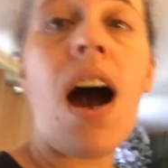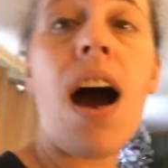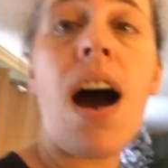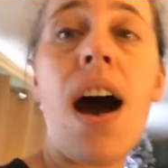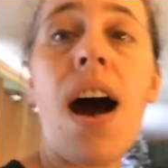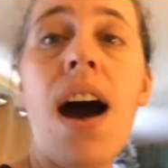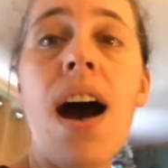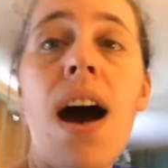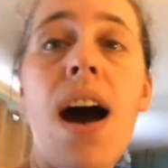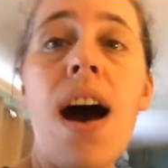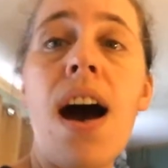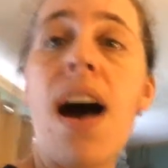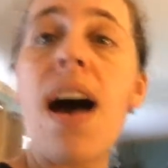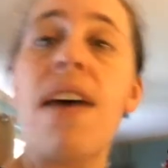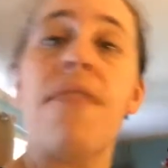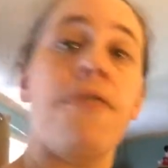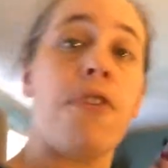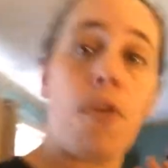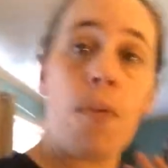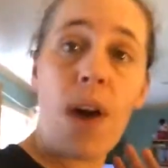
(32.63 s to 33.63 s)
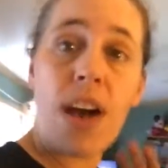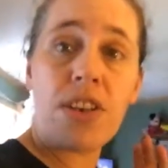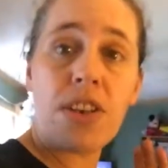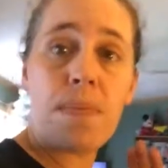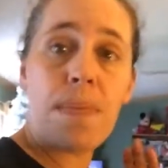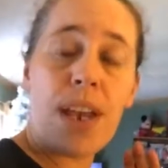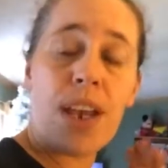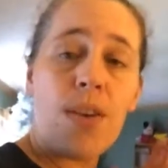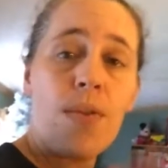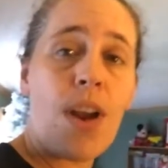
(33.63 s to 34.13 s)
if you're
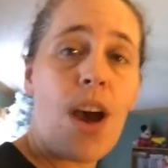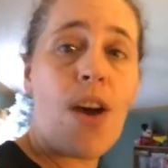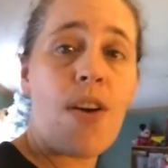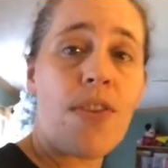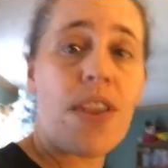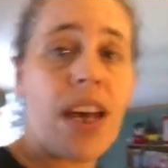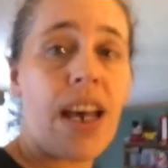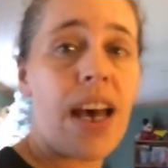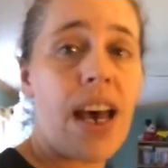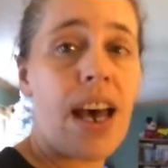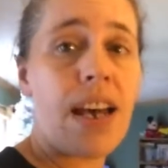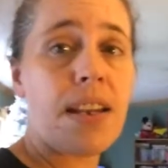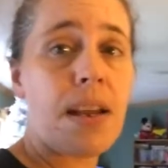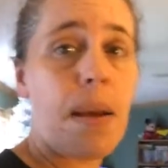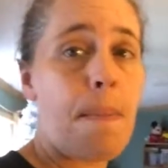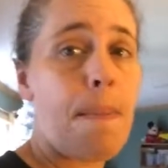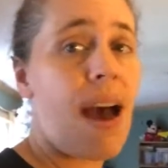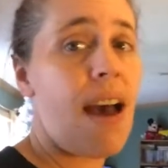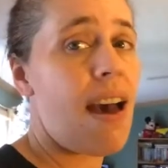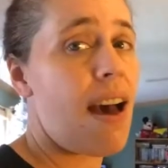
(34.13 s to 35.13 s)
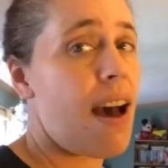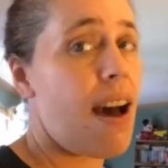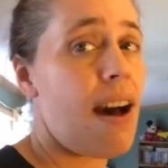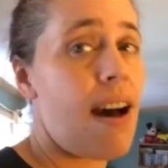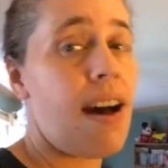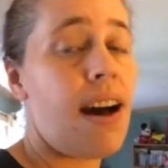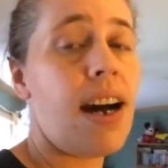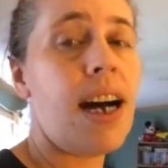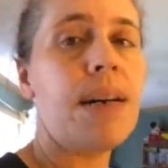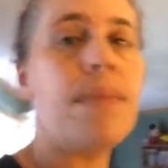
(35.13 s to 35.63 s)
watching me, you know that my,
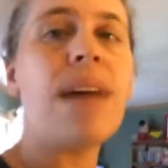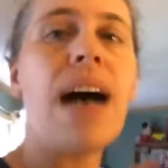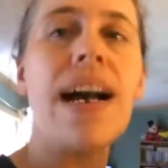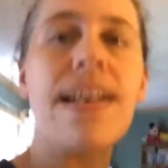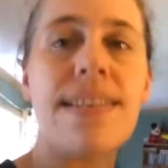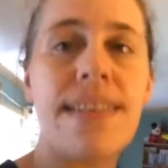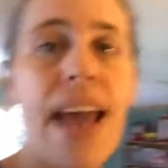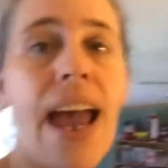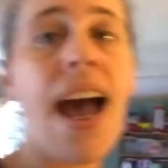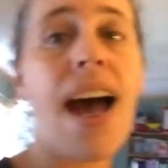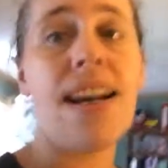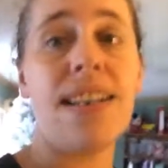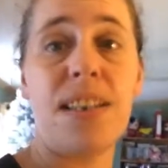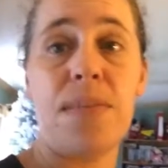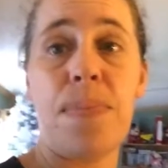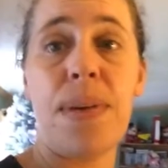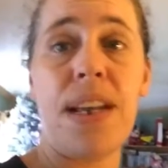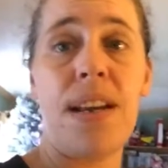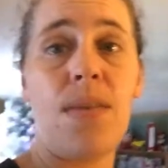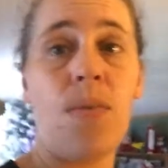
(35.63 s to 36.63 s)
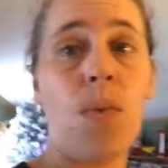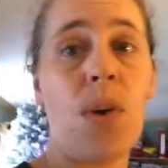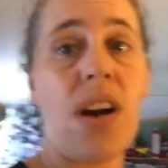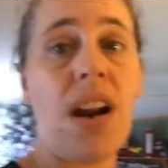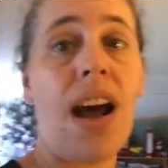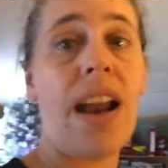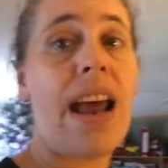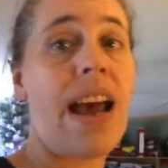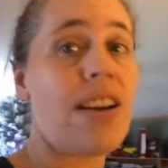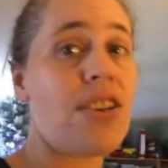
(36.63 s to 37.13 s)
I say husband, we're
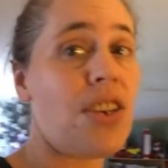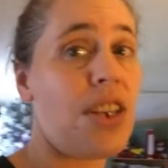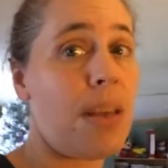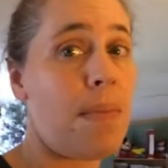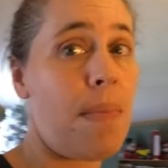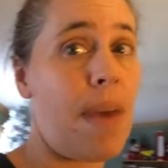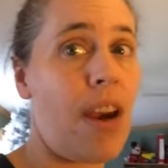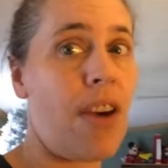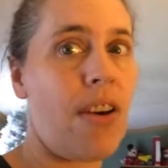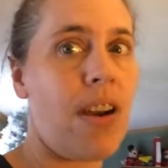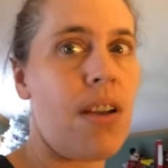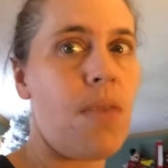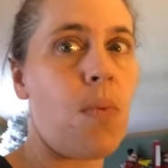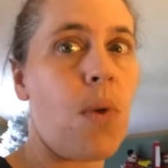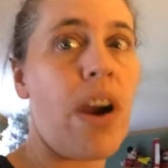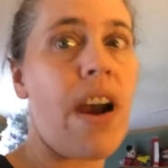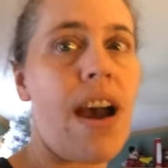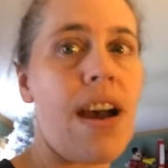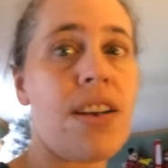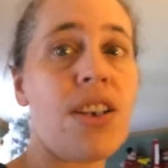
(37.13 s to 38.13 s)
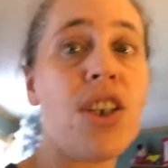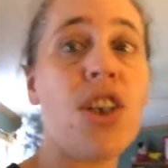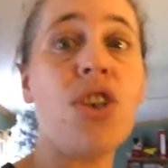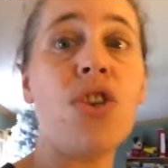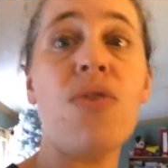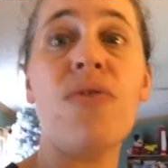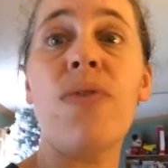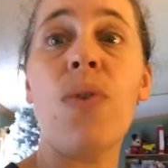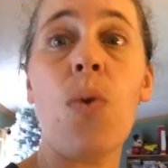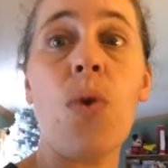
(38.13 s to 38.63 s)
not actually married, we're actually
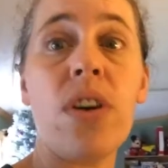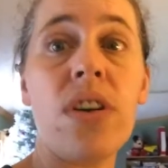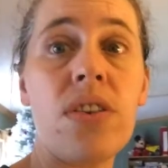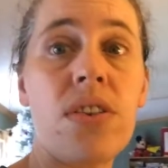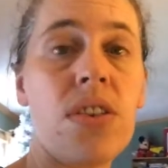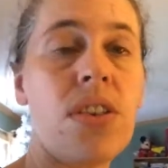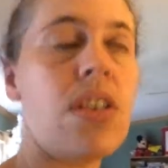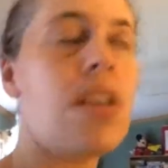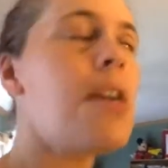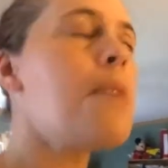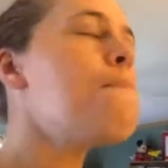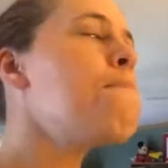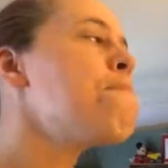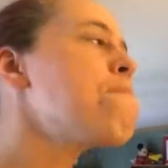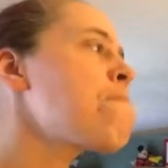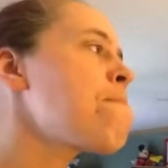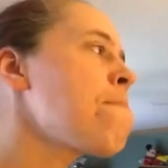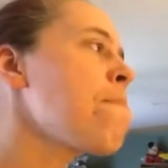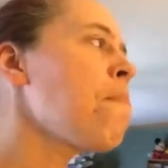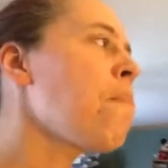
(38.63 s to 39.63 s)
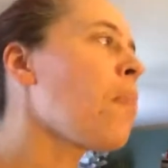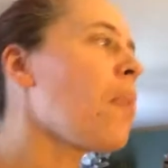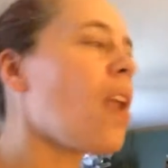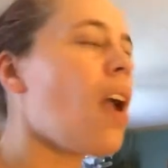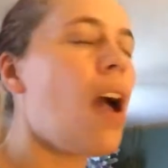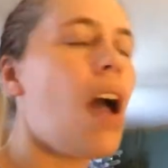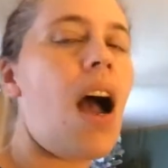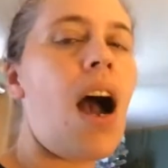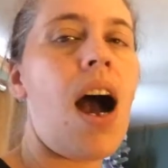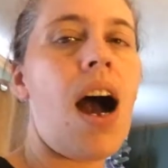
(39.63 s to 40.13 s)
divorced.
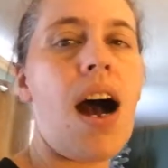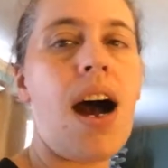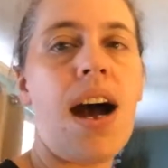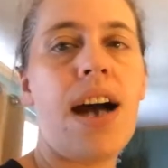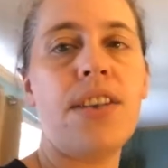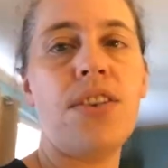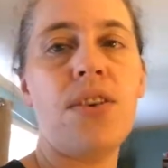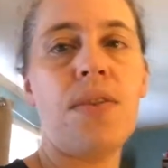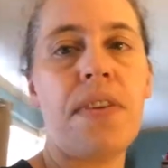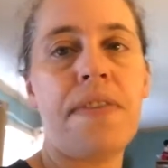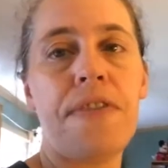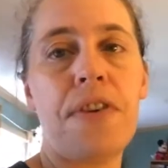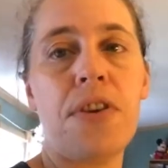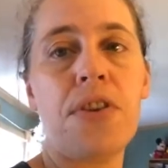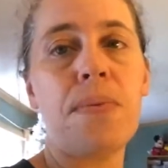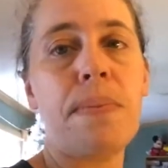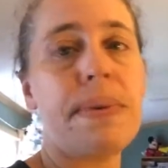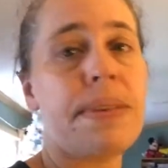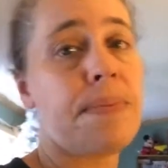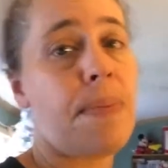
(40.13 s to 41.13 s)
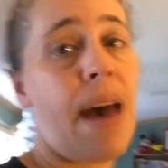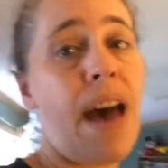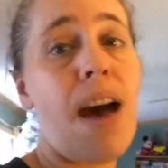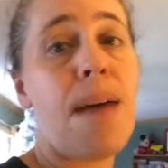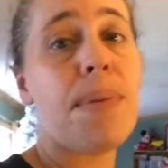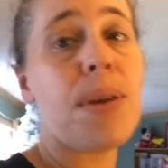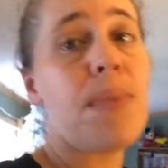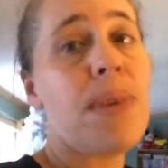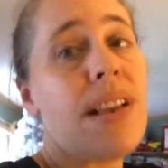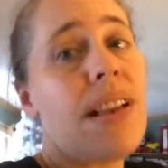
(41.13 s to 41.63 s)
I do refer to him as my
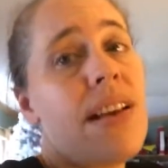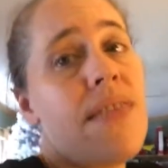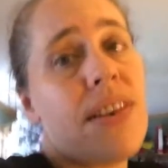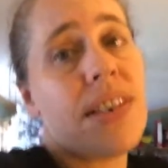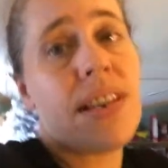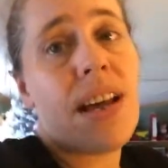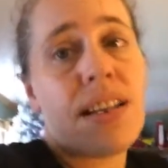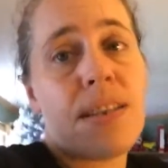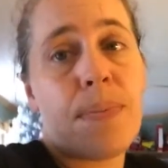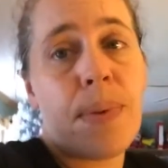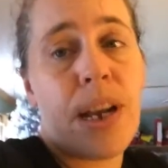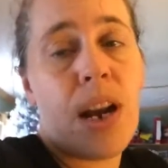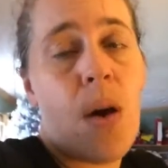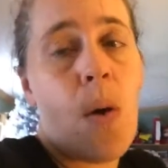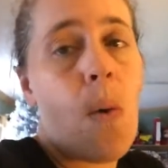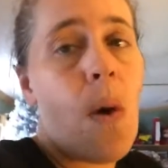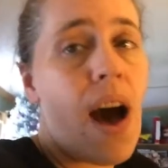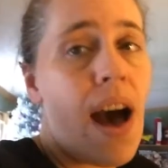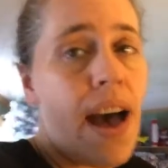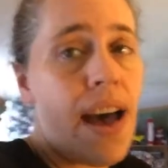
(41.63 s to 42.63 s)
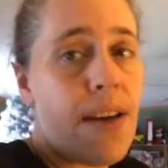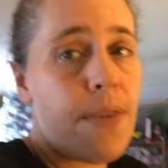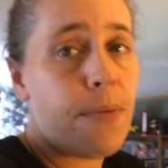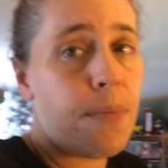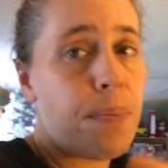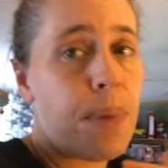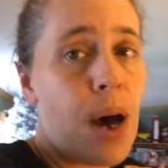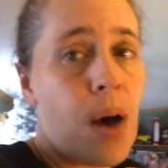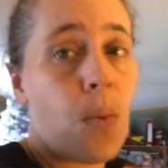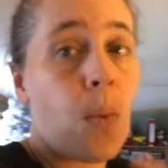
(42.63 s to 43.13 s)
hubby. We live as husband and
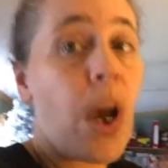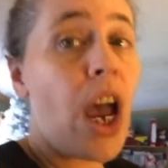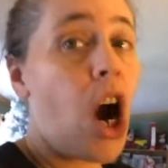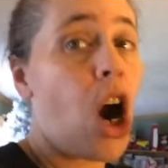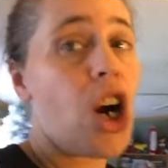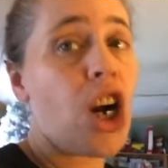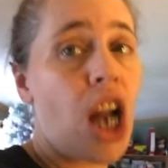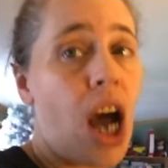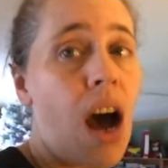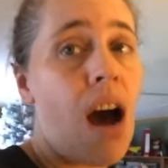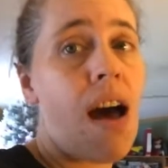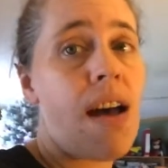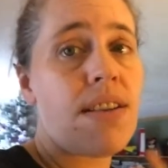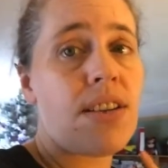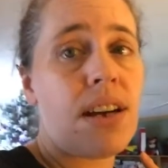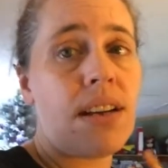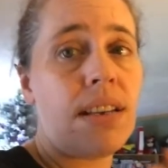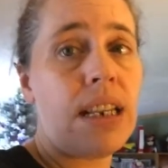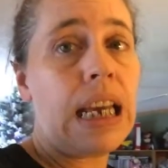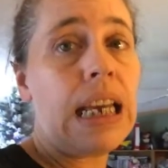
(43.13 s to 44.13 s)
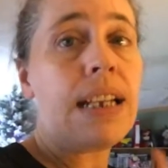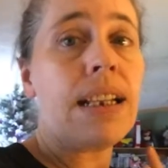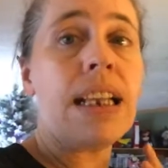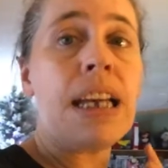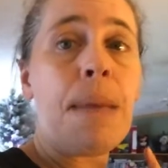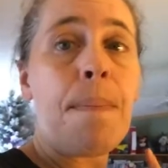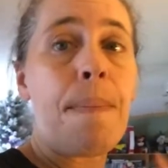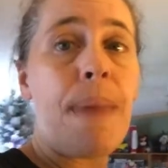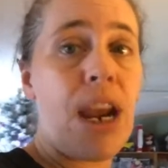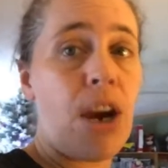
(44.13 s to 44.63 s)
wife, but we are not
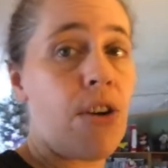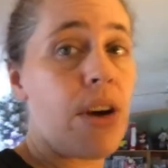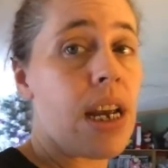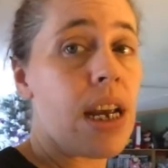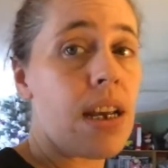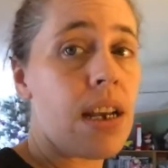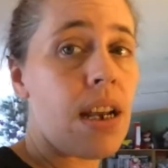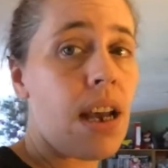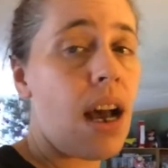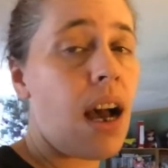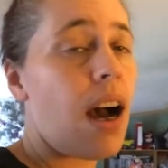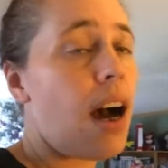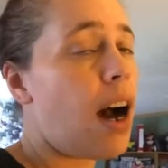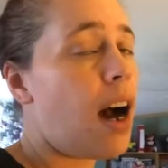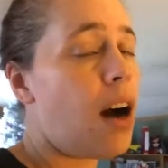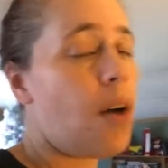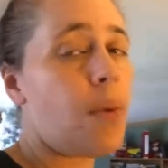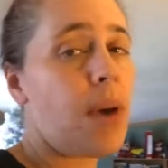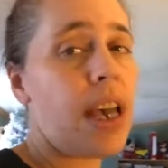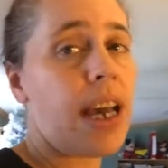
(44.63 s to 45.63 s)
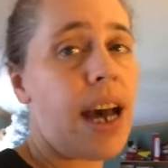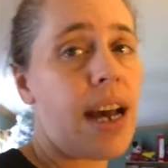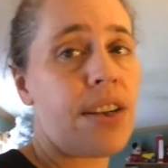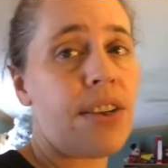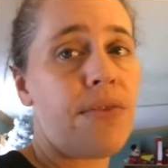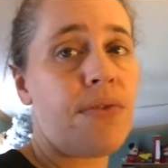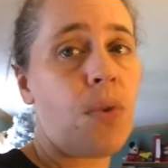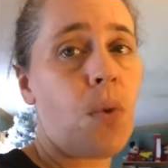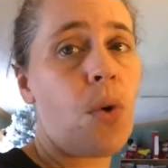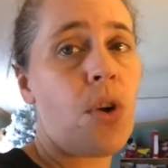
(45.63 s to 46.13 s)
legally married. We got
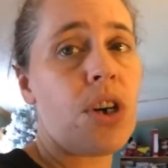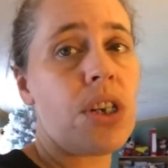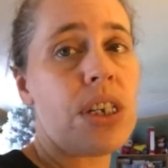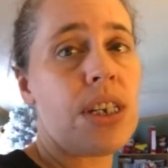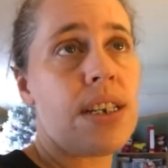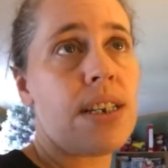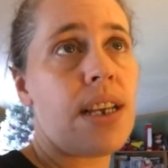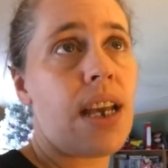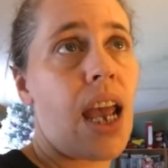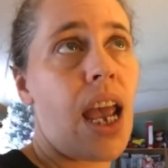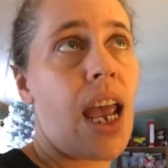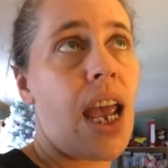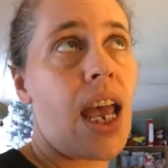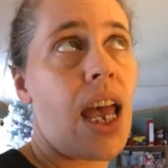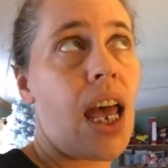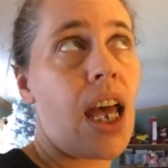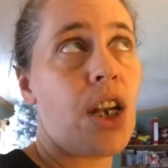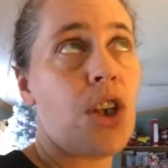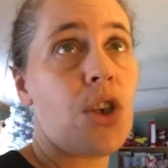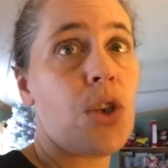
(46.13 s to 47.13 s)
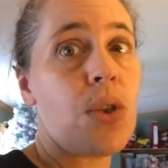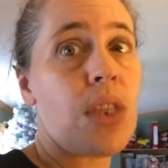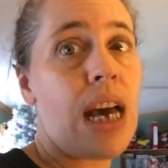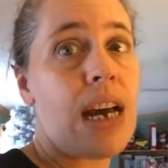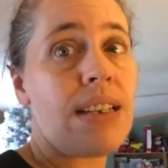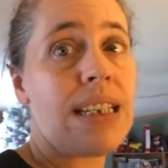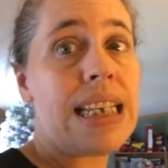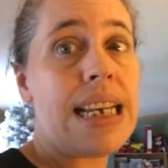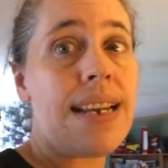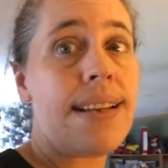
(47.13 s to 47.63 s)
divorced in
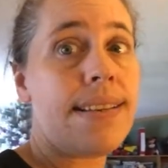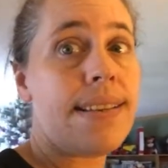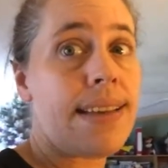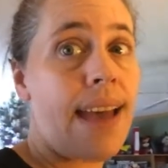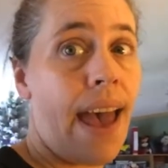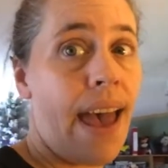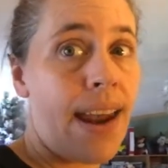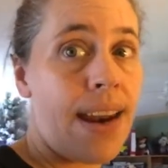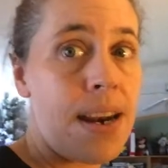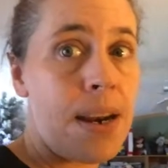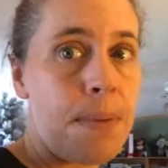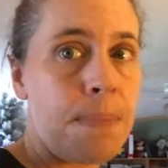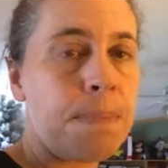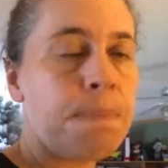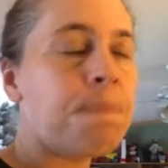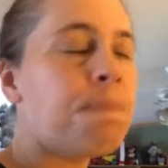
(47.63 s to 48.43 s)
2010.